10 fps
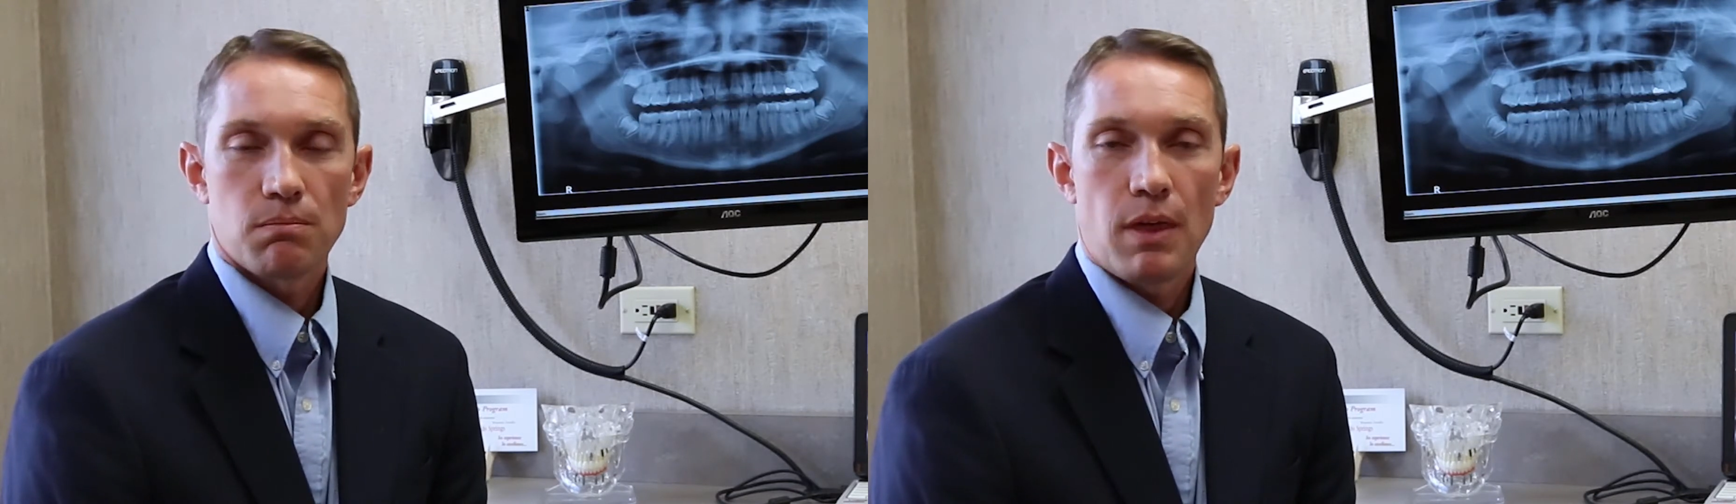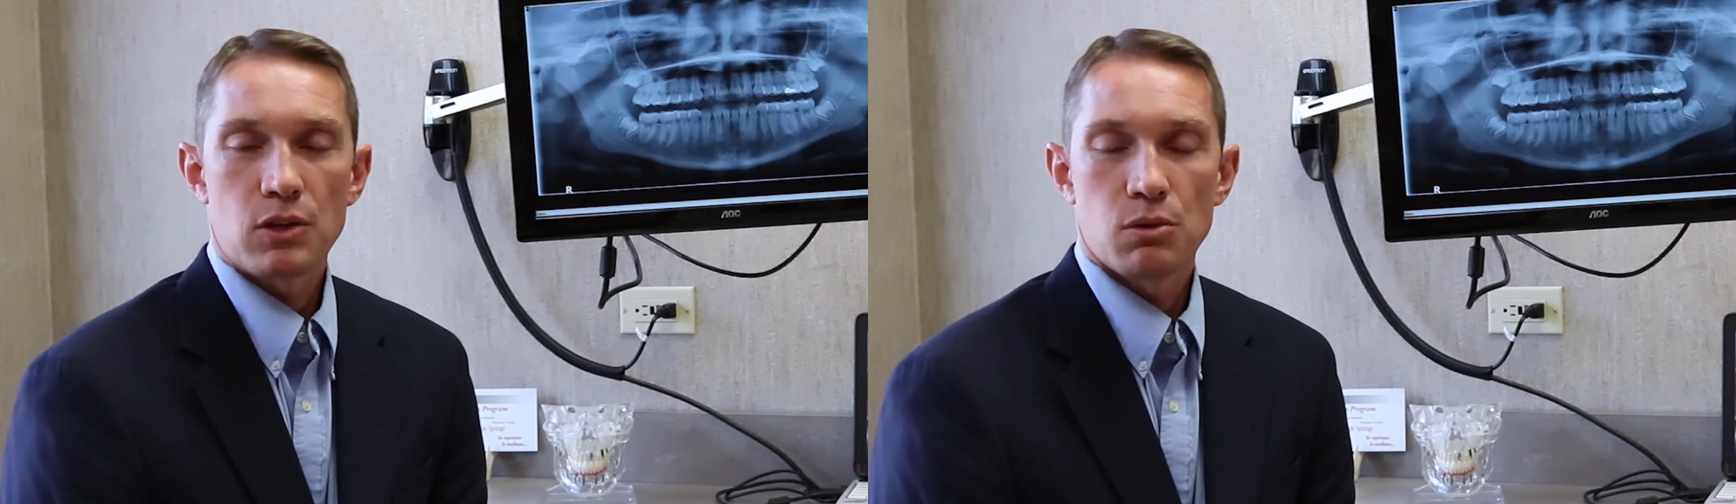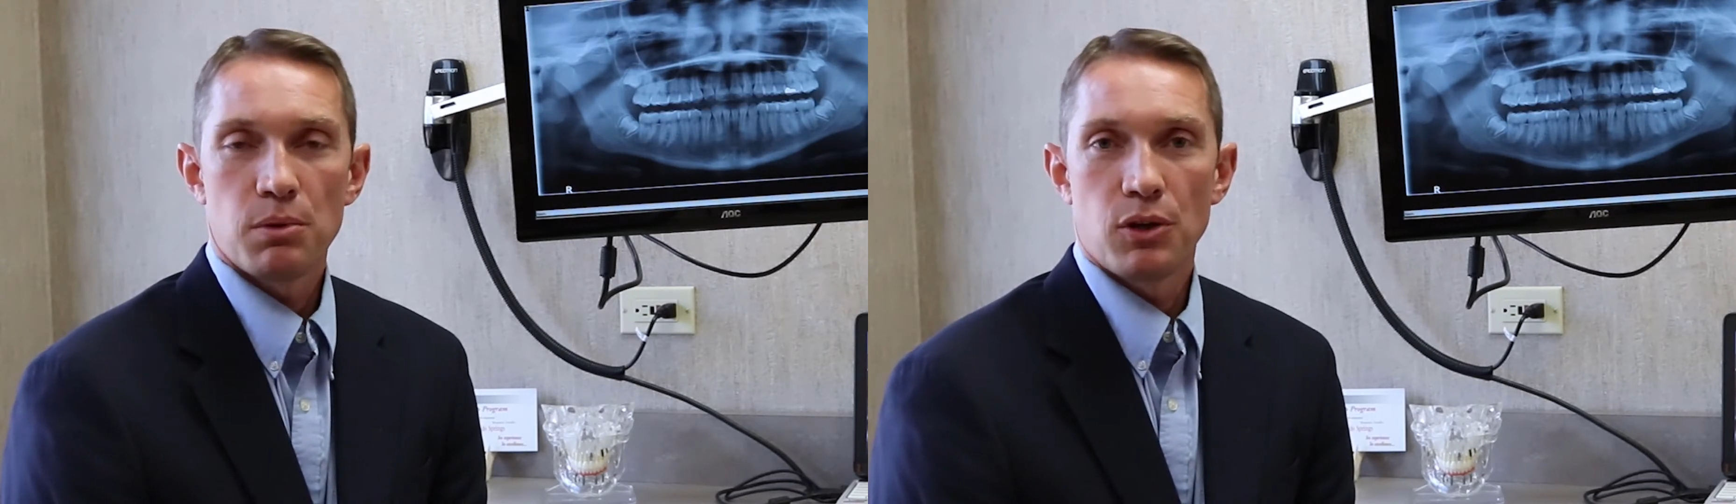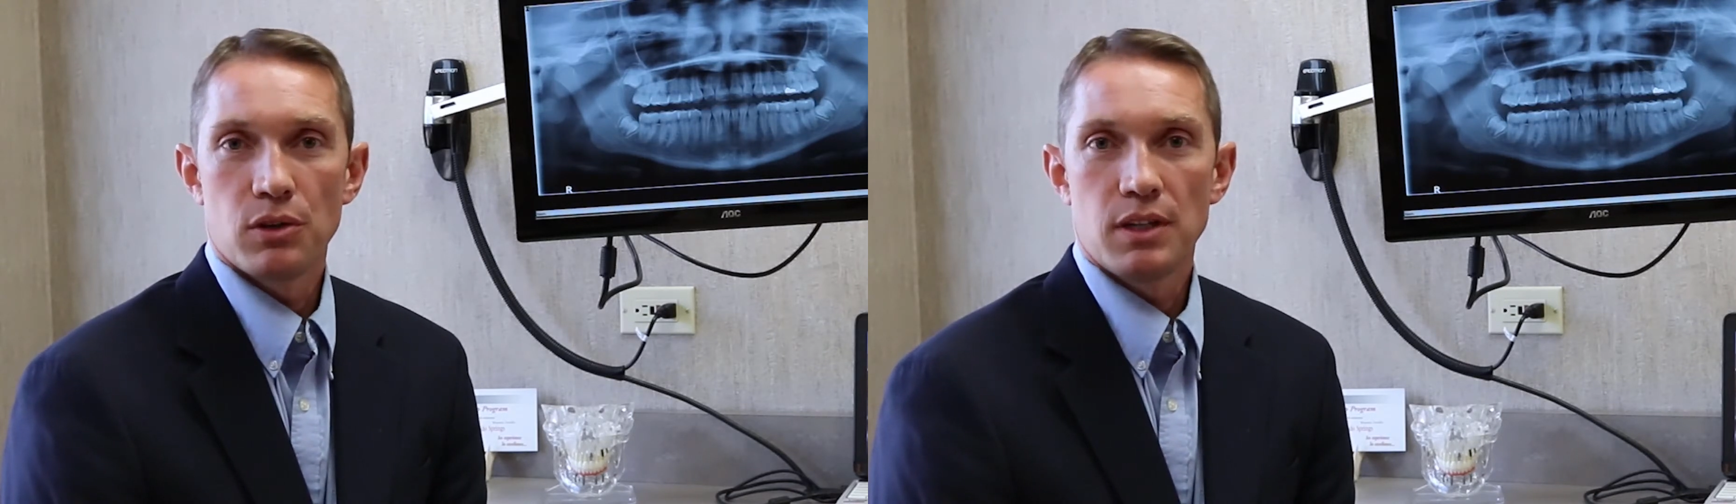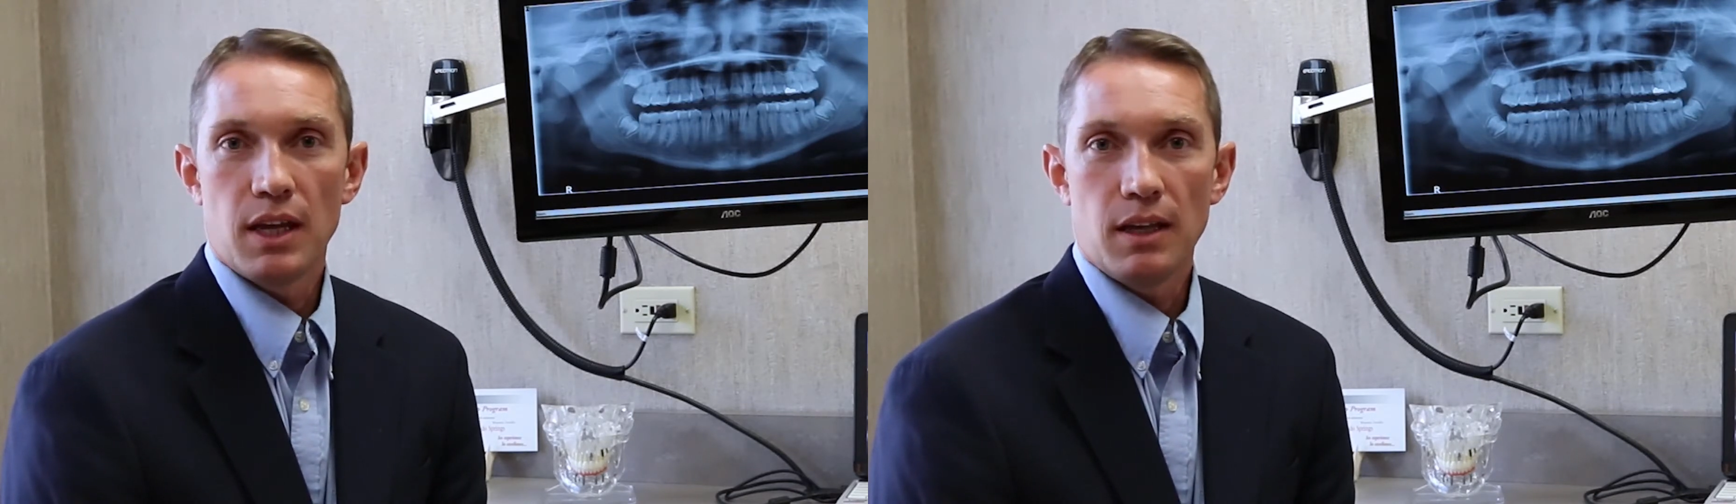that should be
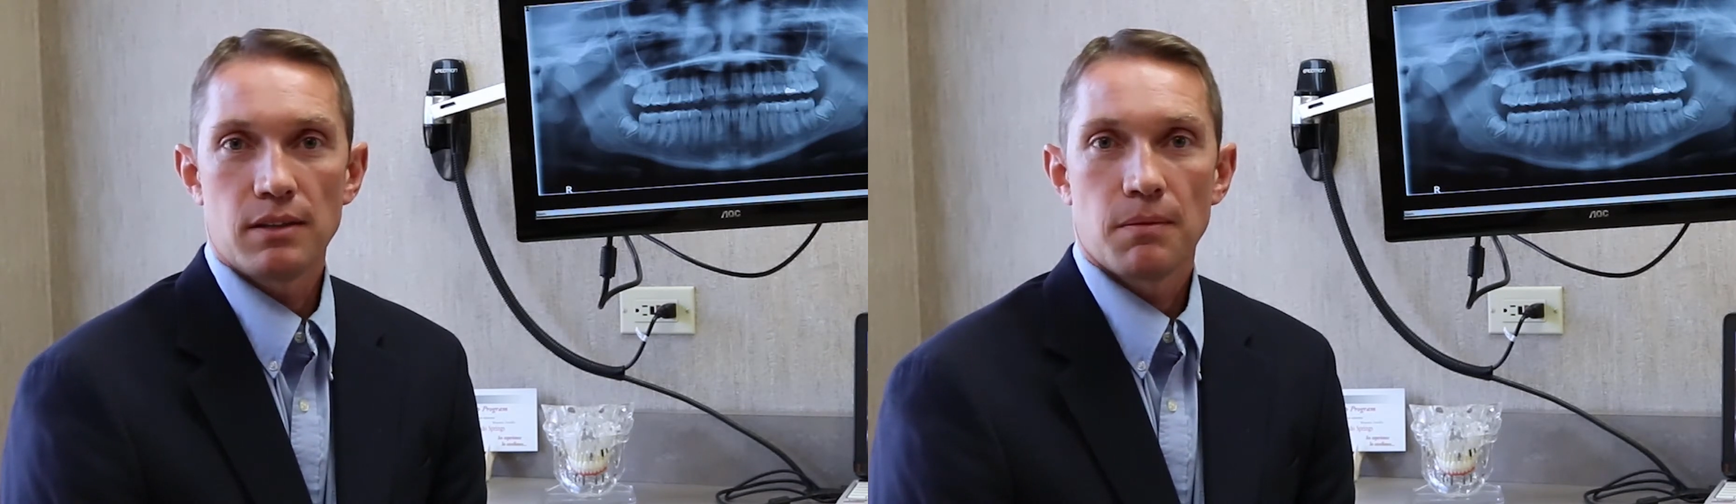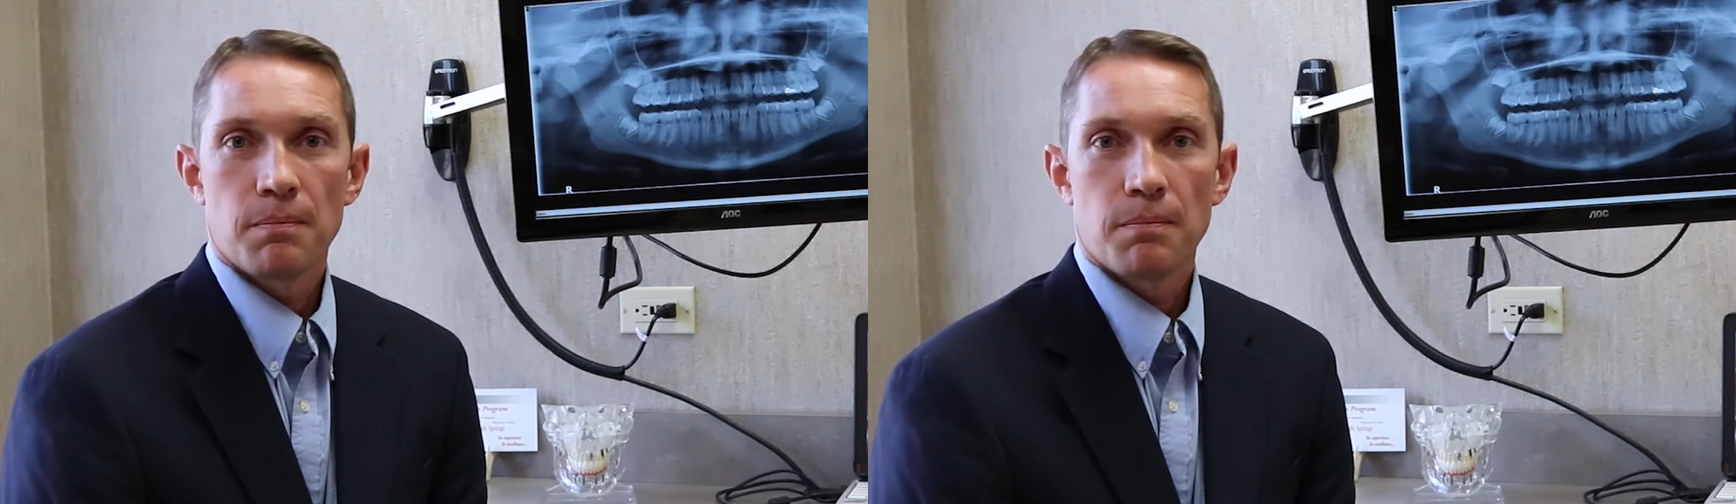good to eat.